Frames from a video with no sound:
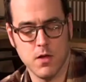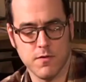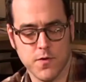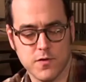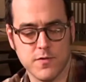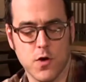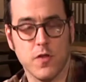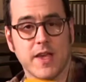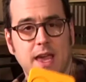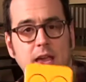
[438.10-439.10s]
First of all, the
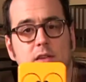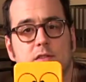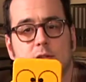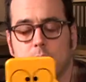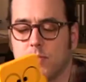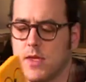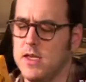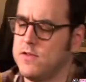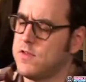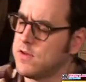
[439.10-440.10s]
case
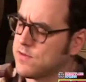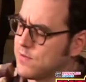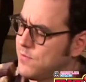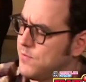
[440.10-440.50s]
is this